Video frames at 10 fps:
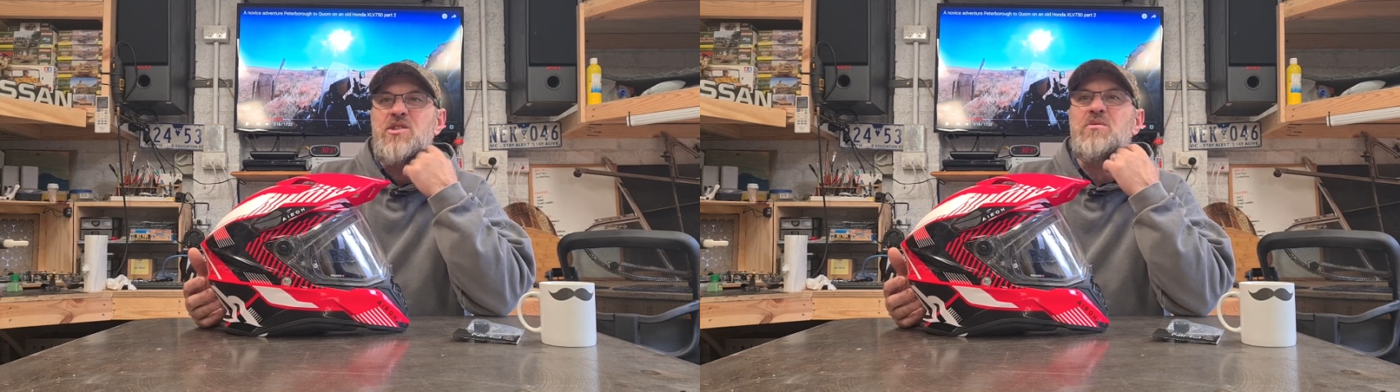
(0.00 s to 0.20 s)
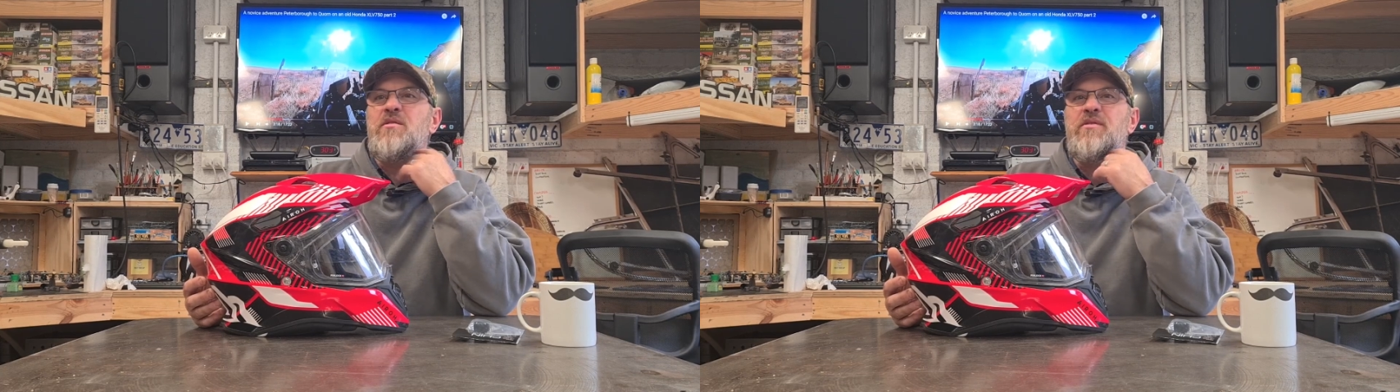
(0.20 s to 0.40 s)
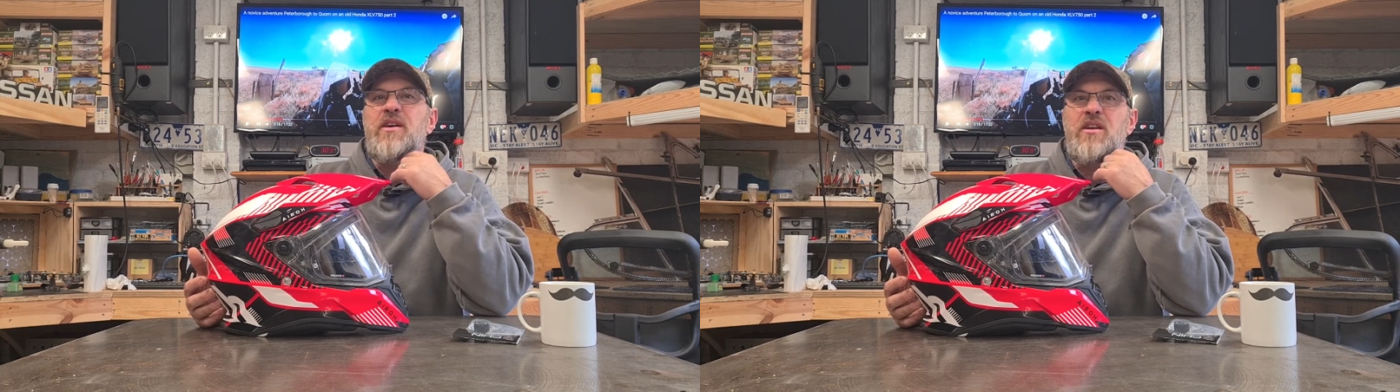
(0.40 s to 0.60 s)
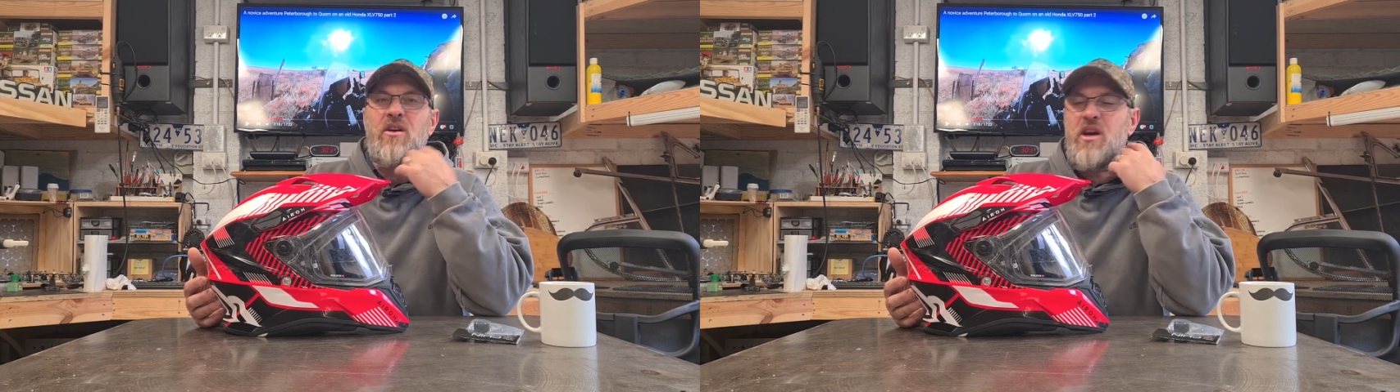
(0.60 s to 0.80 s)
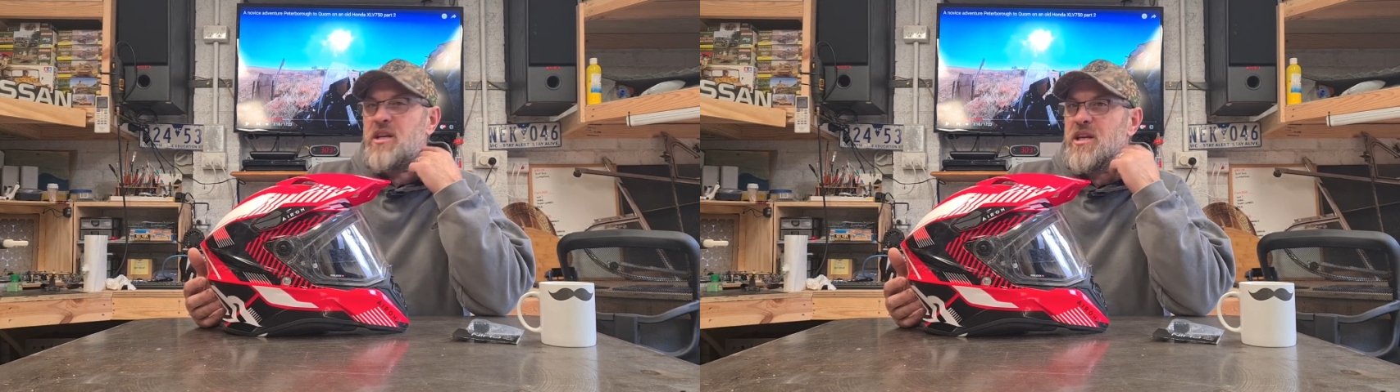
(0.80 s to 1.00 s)
you and feeling
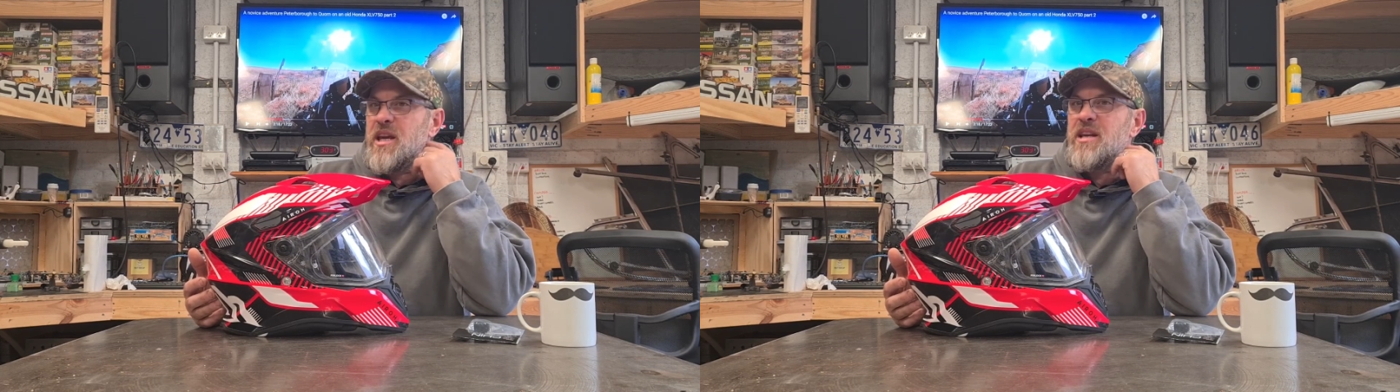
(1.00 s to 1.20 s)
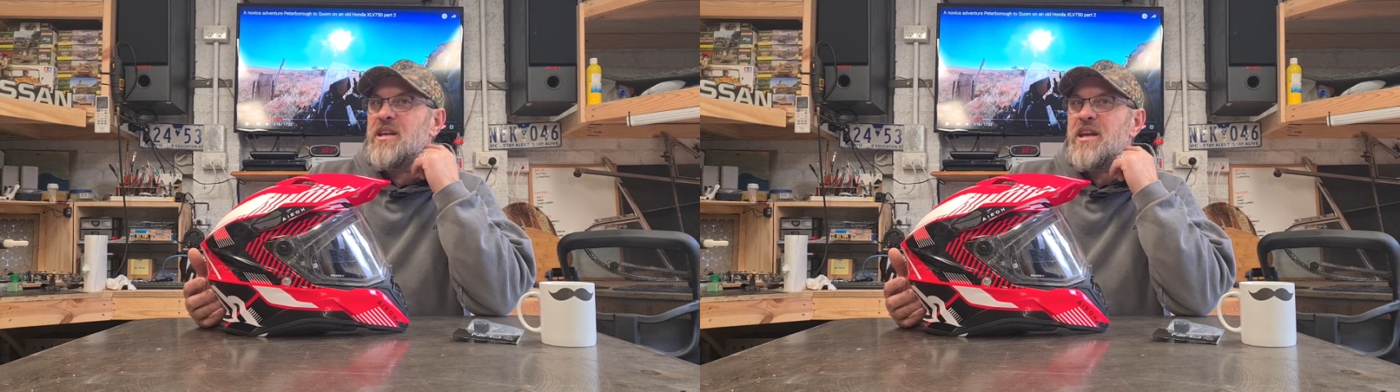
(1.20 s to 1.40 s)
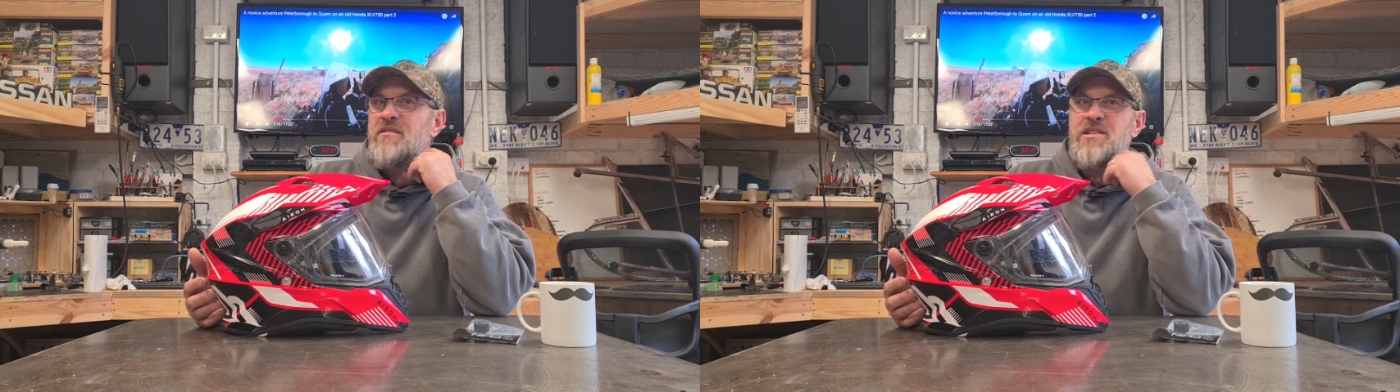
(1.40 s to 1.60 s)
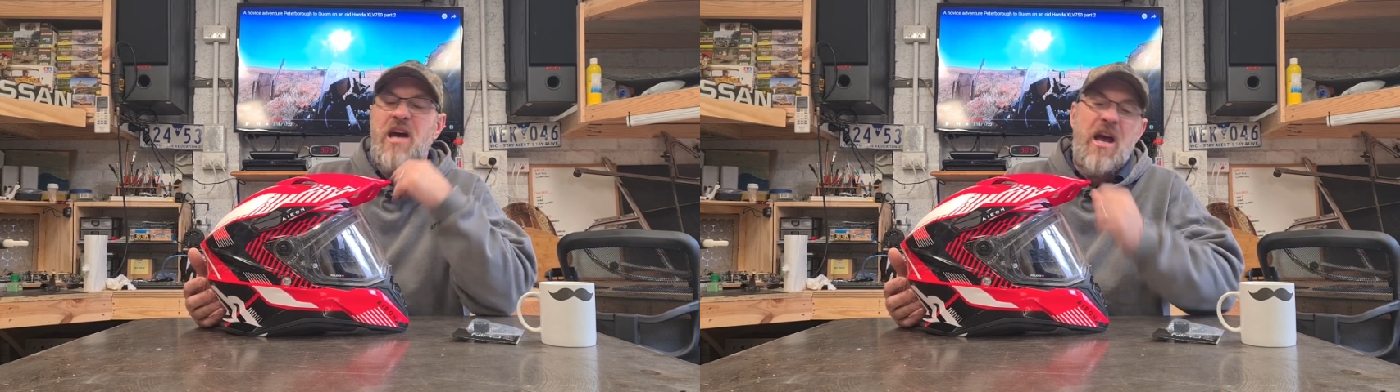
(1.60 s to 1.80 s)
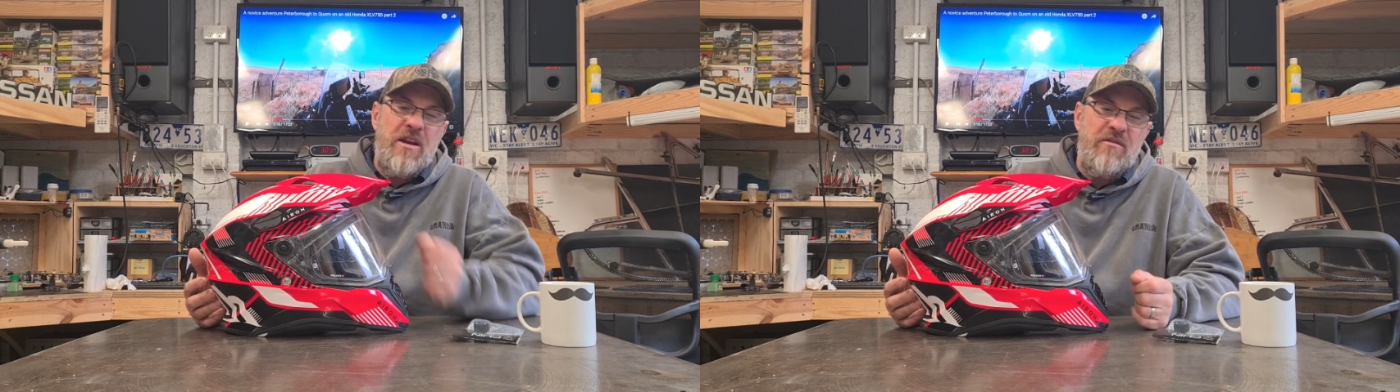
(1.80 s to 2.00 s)
like you're getting
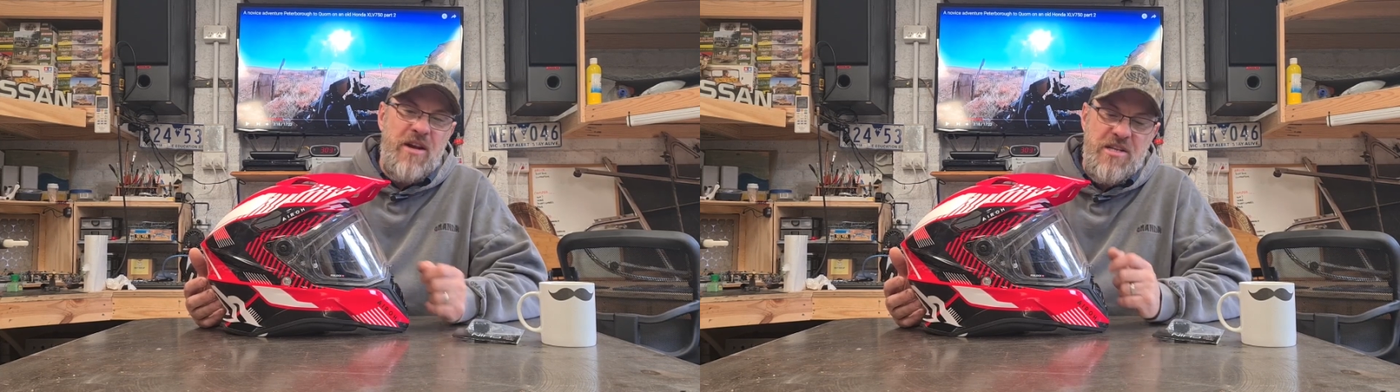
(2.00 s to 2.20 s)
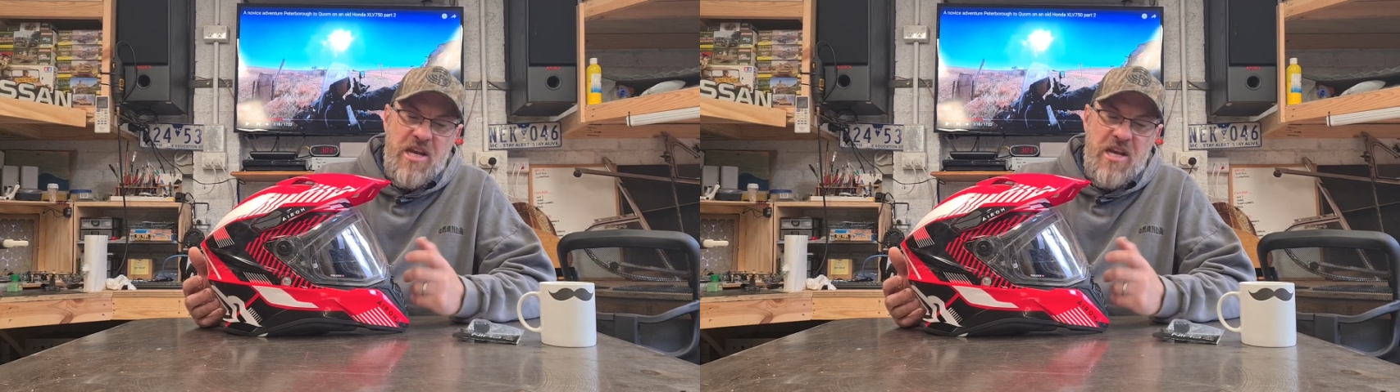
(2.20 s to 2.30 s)
irritated around